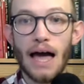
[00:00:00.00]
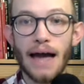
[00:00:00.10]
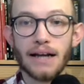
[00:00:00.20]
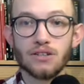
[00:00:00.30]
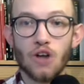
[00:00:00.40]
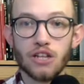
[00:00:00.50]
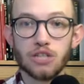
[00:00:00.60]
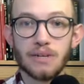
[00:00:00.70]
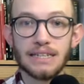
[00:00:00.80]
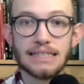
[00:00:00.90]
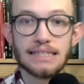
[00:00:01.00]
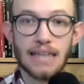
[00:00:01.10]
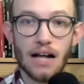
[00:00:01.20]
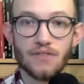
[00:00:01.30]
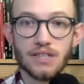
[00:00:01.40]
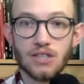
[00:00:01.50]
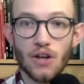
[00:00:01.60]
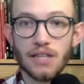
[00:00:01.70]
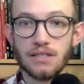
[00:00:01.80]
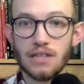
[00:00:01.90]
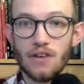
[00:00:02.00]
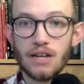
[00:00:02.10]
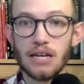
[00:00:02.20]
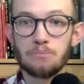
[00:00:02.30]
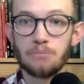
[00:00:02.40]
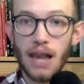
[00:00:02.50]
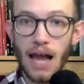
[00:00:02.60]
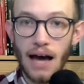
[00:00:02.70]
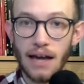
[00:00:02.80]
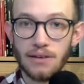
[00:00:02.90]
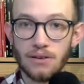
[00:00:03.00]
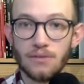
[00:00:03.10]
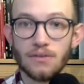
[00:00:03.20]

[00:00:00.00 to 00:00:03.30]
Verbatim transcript: Acknowledgement itself does not necessarily imply